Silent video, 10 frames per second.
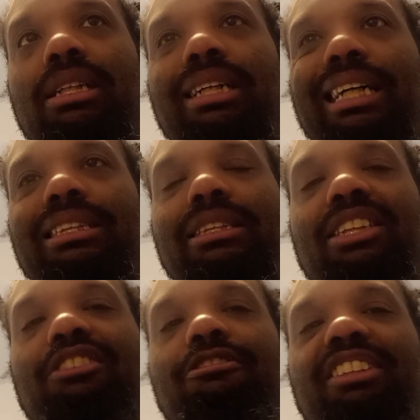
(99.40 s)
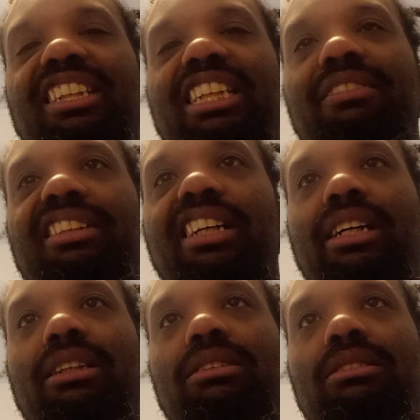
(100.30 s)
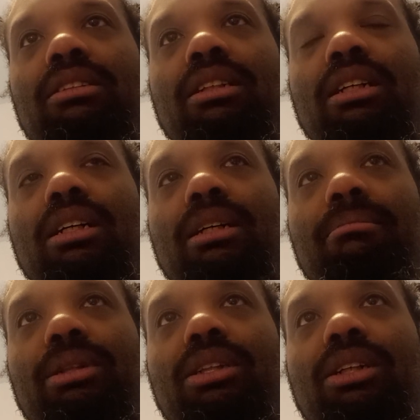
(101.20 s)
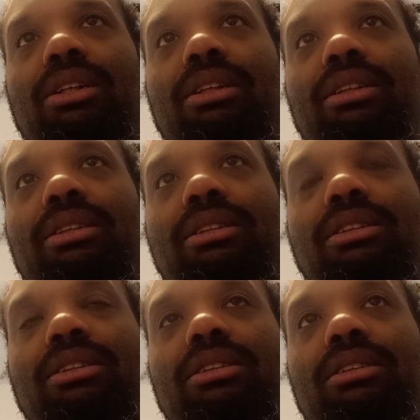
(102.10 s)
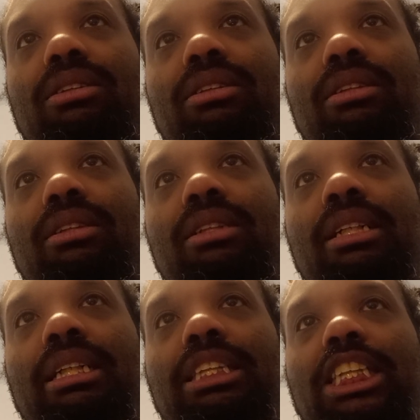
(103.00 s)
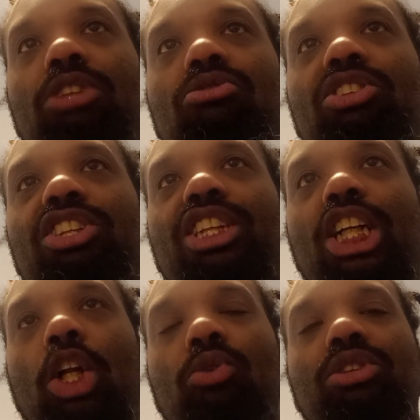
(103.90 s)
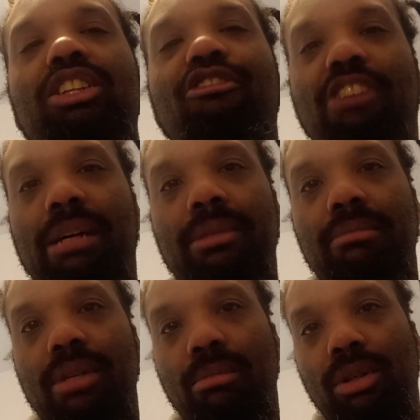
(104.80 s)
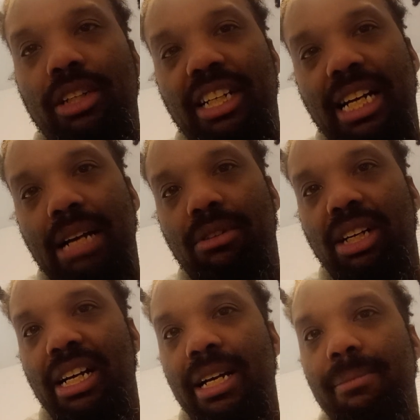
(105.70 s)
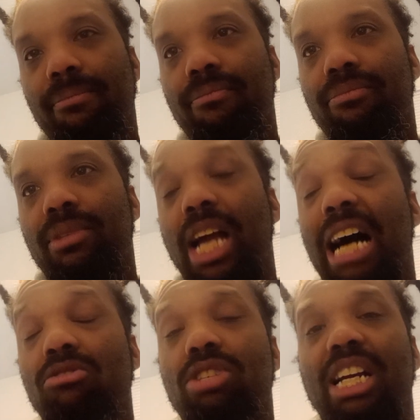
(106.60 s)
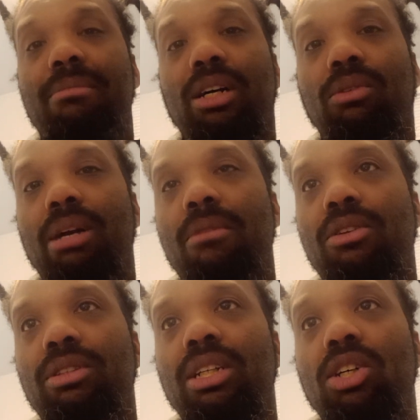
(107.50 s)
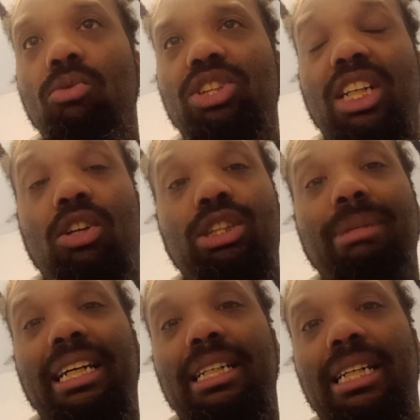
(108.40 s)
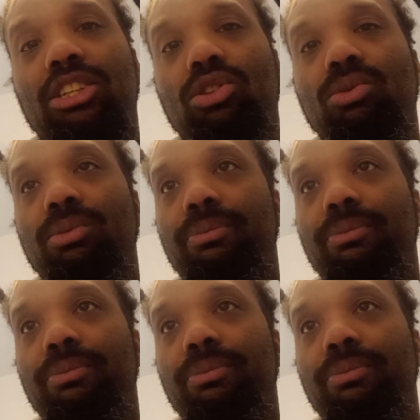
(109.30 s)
I still feel it every day because she was the closest family member that I ever had outside of my grandmother, which I lost back in high school.